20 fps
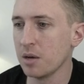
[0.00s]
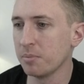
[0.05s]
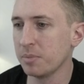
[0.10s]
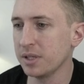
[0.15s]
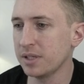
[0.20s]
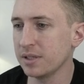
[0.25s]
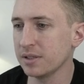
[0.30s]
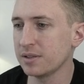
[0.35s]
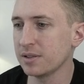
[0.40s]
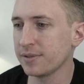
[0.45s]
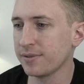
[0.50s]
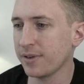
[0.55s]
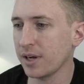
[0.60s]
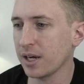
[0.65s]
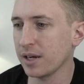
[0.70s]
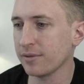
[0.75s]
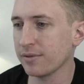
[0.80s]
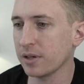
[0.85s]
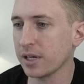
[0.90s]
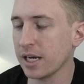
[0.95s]
But this is
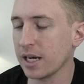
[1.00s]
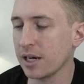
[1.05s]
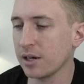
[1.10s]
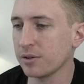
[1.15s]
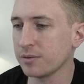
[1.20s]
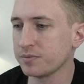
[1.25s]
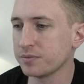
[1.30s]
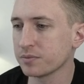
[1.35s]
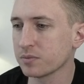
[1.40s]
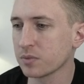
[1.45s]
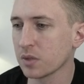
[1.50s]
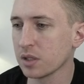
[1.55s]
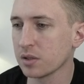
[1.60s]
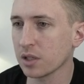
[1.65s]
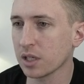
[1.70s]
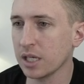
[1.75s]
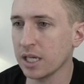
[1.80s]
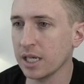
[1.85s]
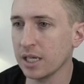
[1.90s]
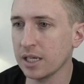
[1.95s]
fine for now.
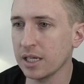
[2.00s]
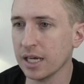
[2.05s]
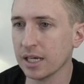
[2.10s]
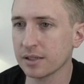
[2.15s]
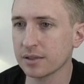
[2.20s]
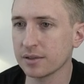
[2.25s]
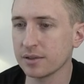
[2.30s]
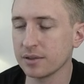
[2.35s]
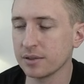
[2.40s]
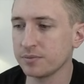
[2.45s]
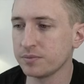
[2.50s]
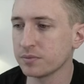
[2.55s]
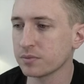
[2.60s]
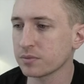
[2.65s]
So I'm going to hit next.